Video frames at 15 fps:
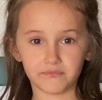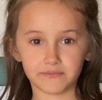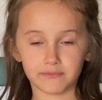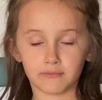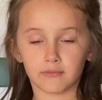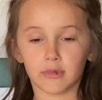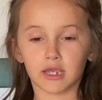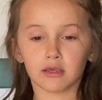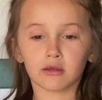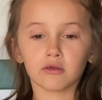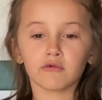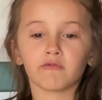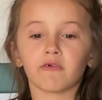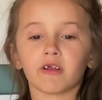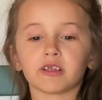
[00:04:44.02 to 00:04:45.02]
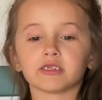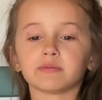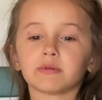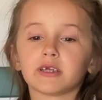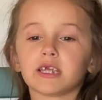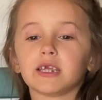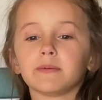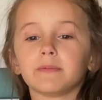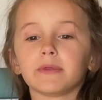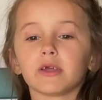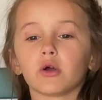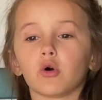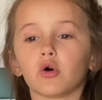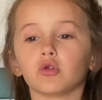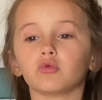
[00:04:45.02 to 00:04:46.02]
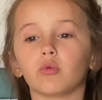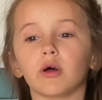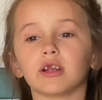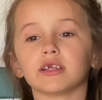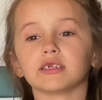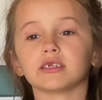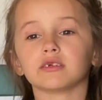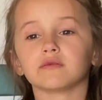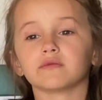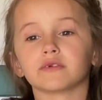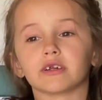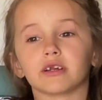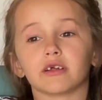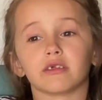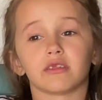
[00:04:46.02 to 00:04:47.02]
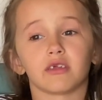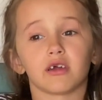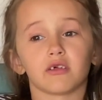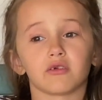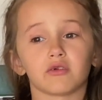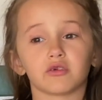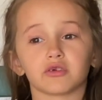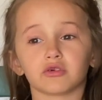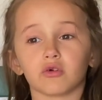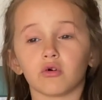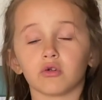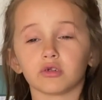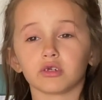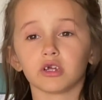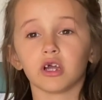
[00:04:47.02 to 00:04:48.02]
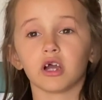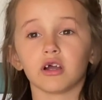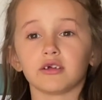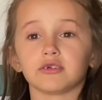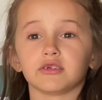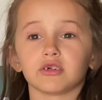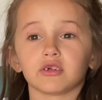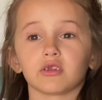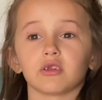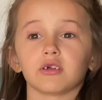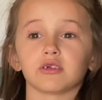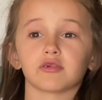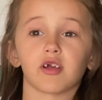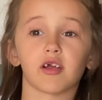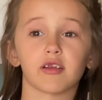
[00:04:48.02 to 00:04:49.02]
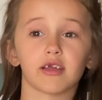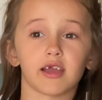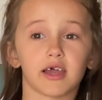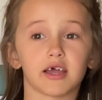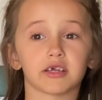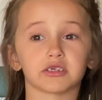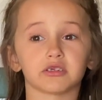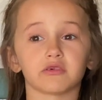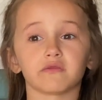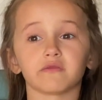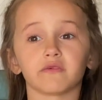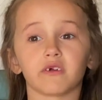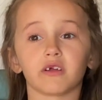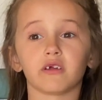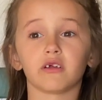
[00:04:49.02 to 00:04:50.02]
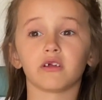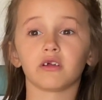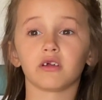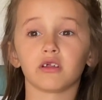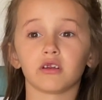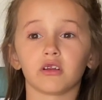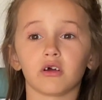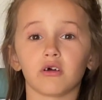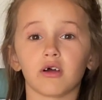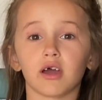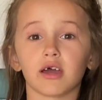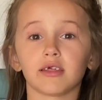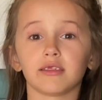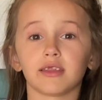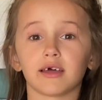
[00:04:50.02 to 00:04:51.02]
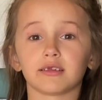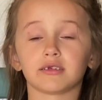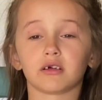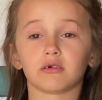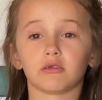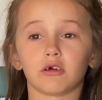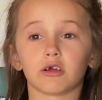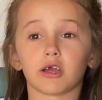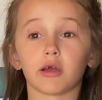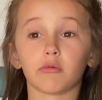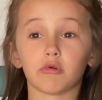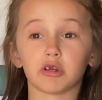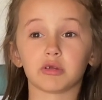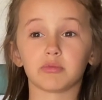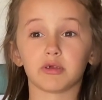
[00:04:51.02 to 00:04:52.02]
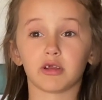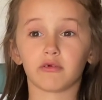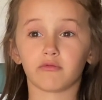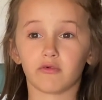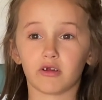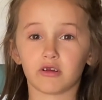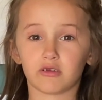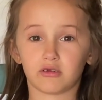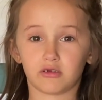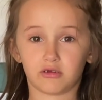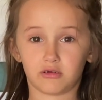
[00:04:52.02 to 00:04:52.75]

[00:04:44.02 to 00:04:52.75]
Make new friends, but keep the old. One is silver and the other is gold. The circle is round, it has no end. That's how long I want to be your friend.